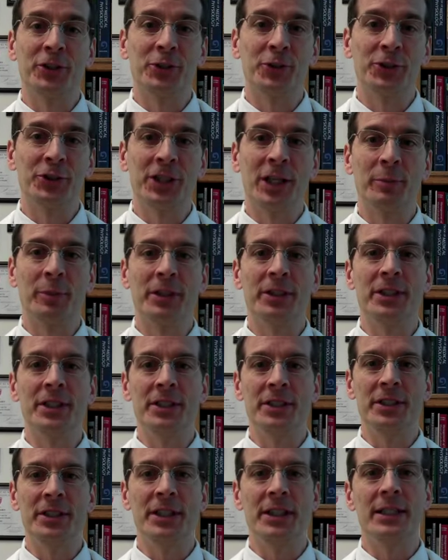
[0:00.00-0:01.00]
Chris Heimlich,
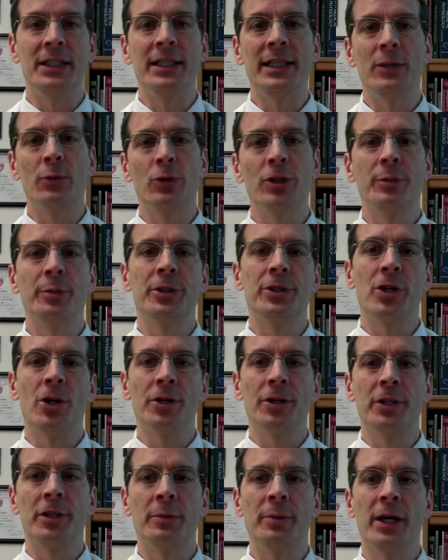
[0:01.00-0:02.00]
DC, and today we're going to be
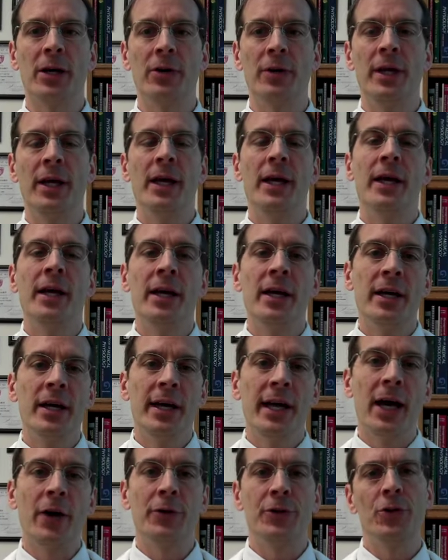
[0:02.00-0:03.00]
talking about
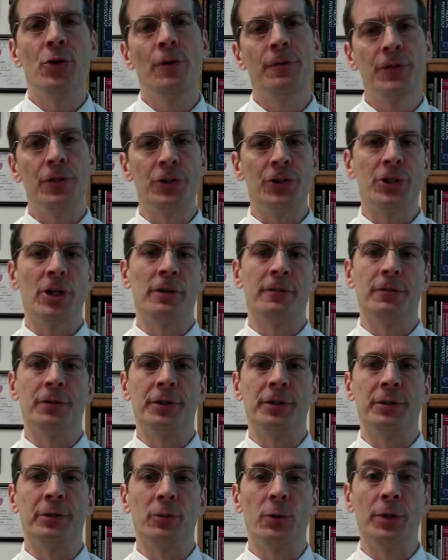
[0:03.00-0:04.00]
how to know if you're suffering
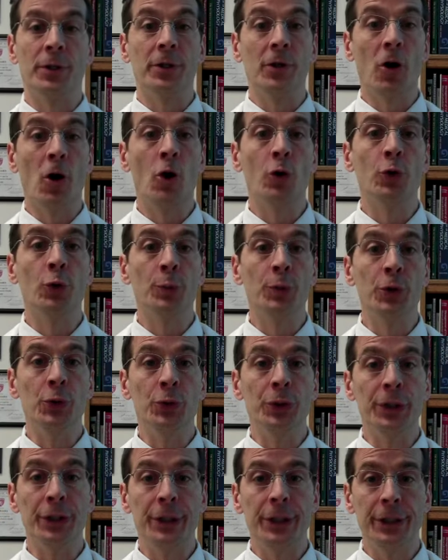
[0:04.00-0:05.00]
with an autoimmune
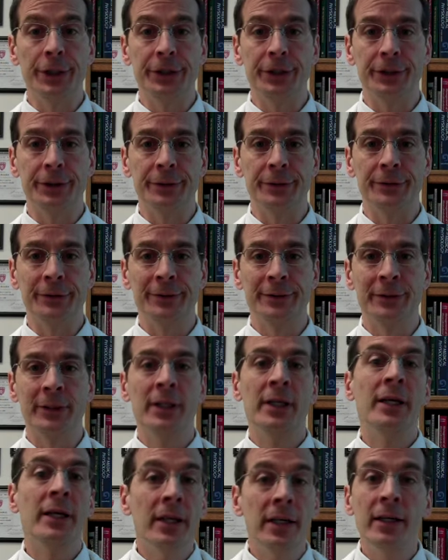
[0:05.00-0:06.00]
condition.
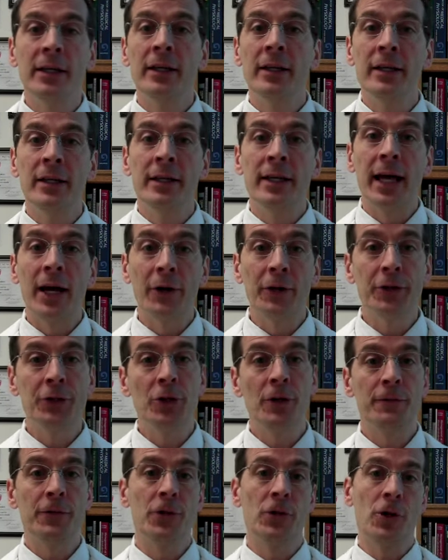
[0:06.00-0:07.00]
How do you know
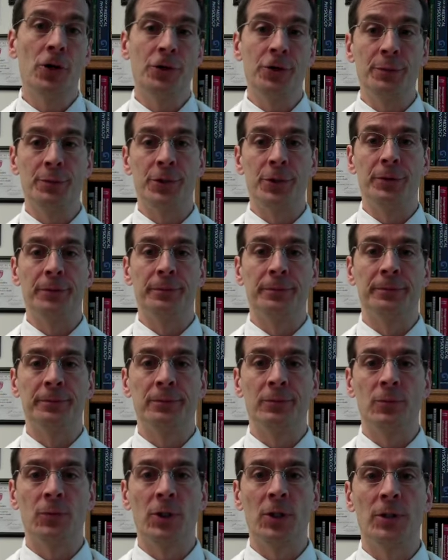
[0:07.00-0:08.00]
if you're autoimmune?
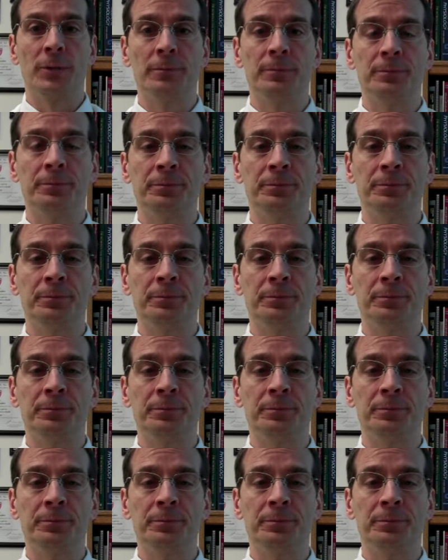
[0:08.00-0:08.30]
Well,